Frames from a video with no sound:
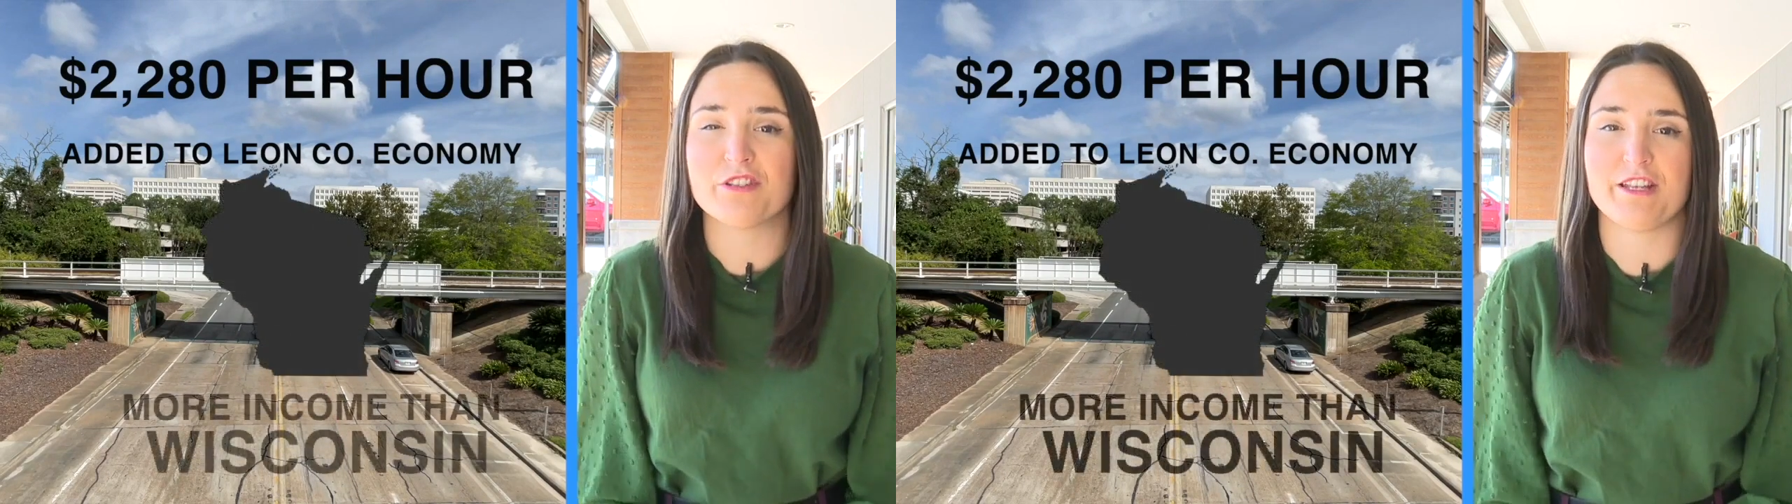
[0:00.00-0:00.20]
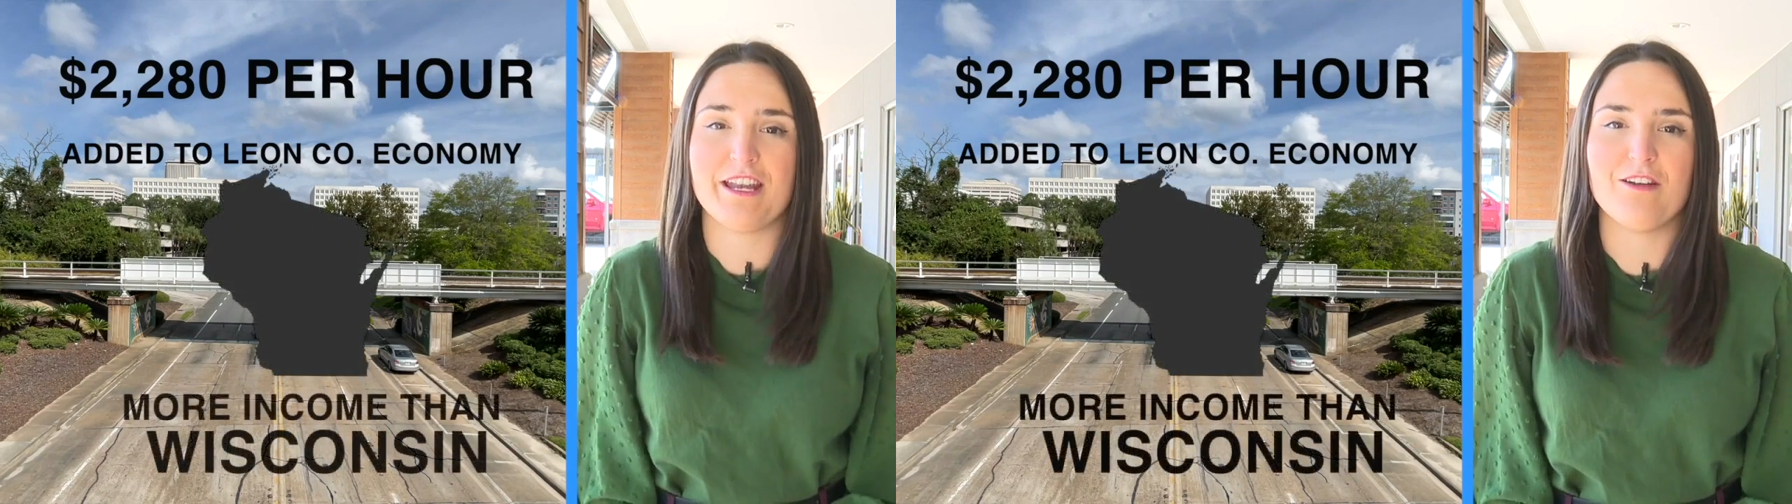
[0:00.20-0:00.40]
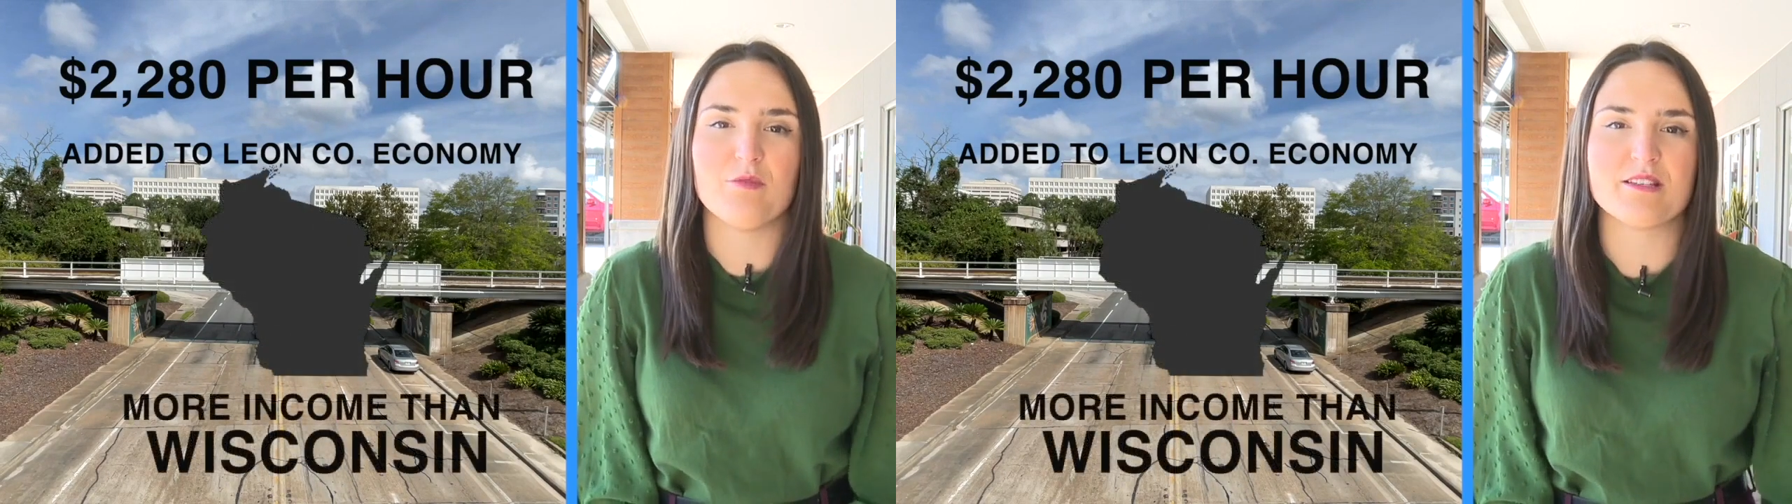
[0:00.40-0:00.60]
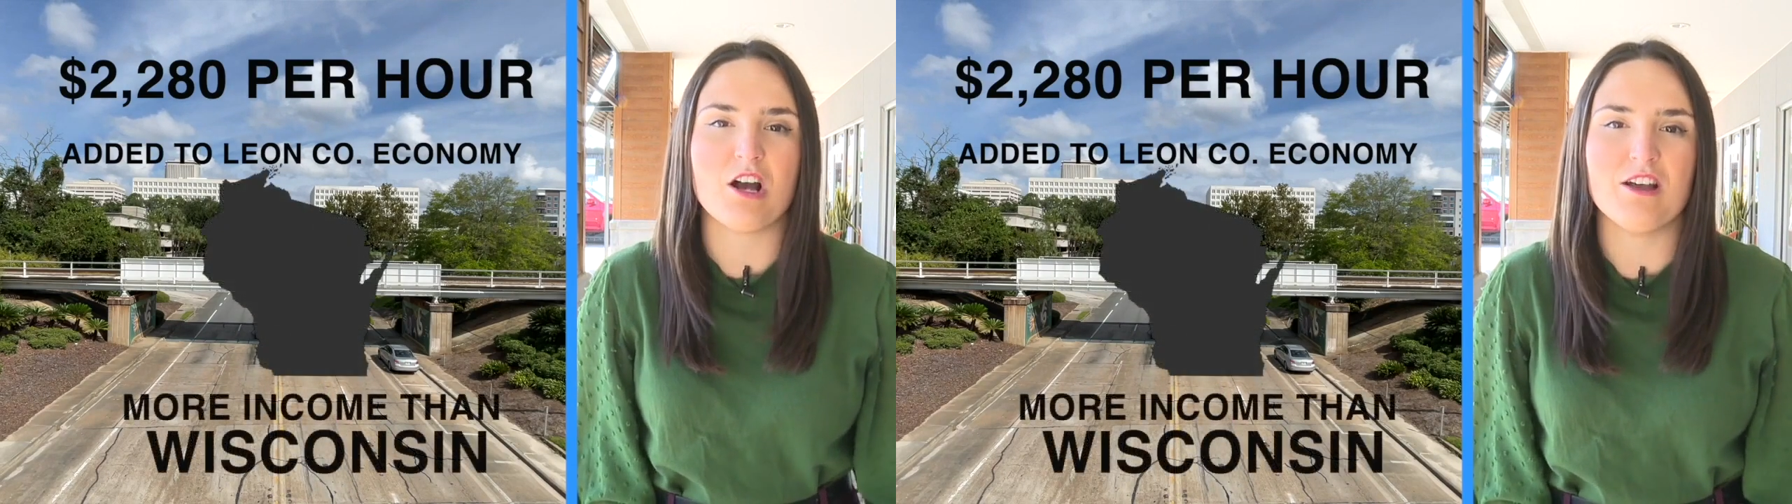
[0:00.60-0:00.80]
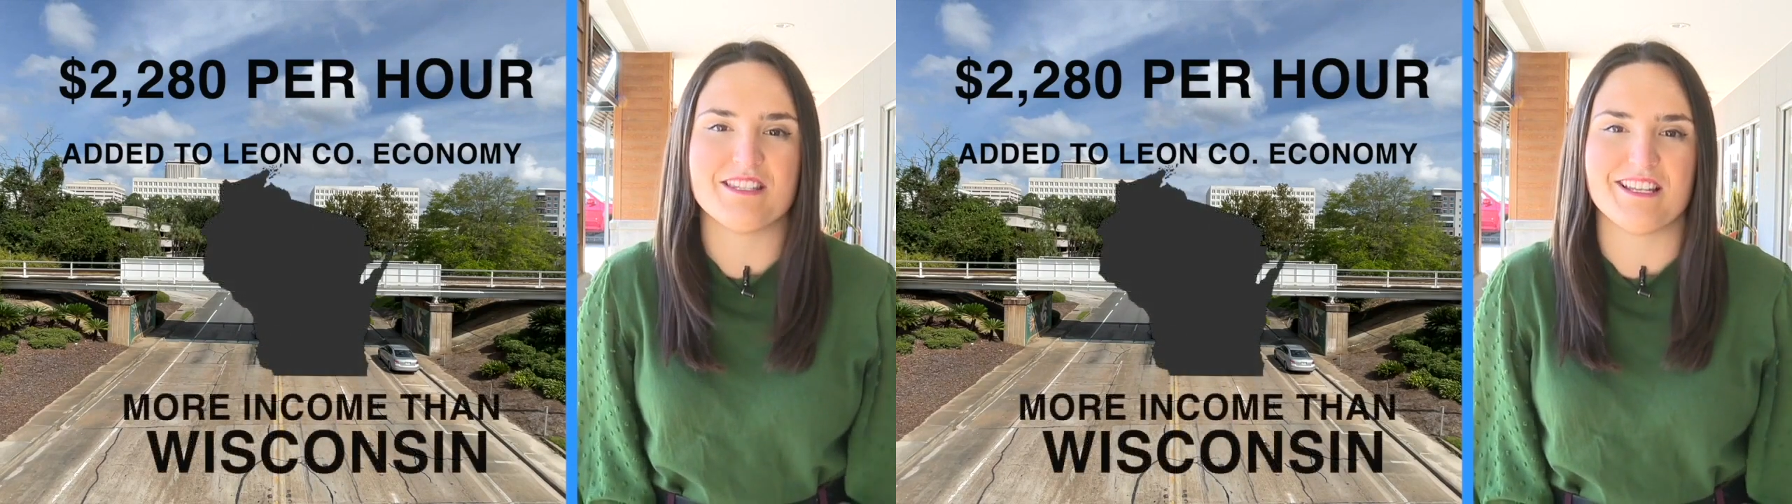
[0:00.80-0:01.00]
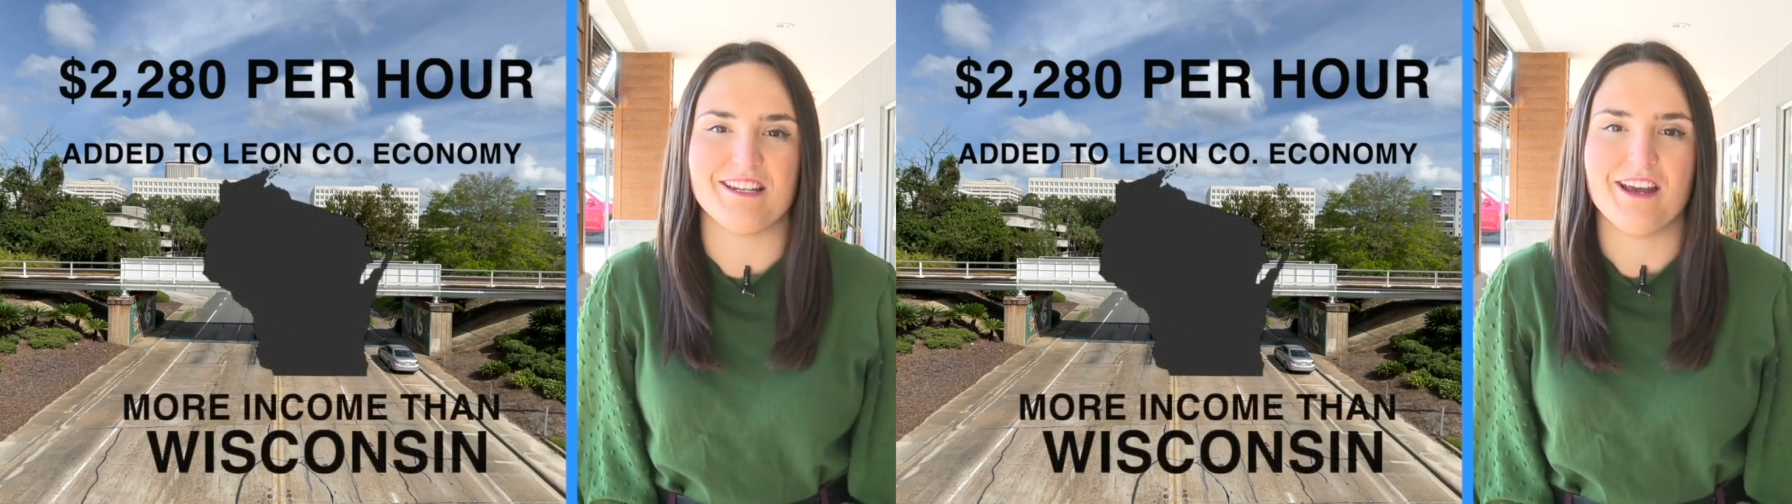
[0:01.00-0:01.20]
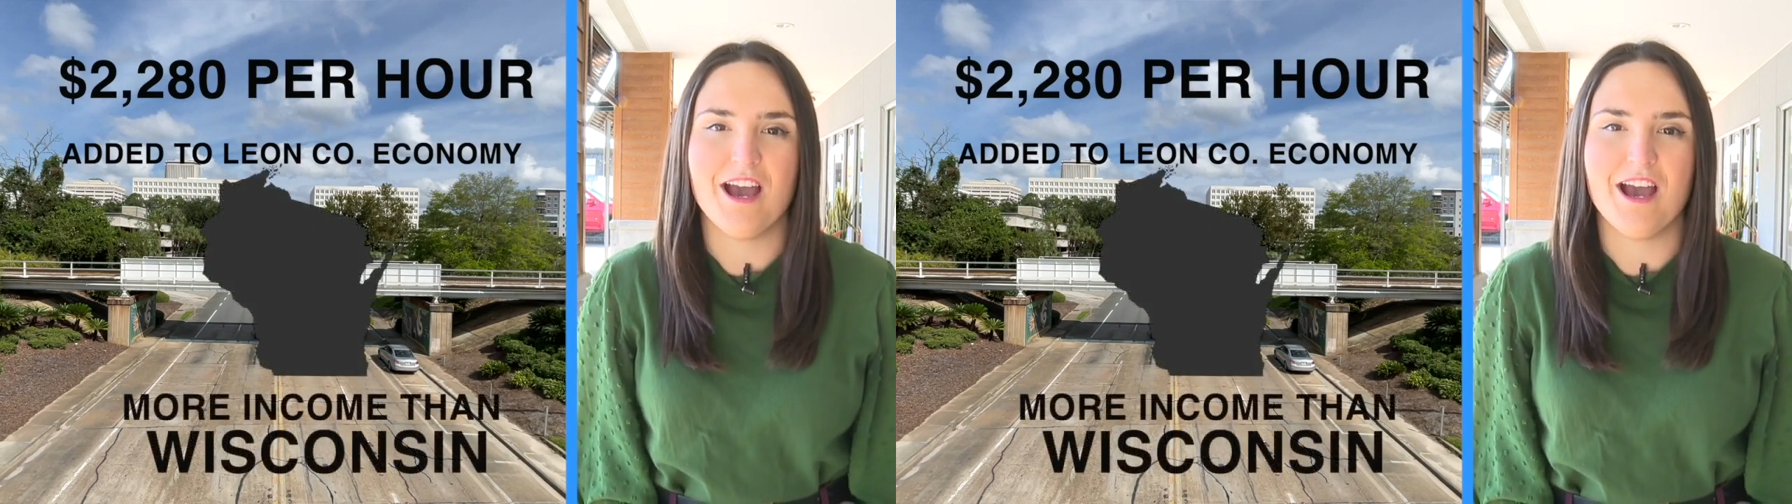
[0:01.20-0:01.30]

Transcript: state of Wisconsin.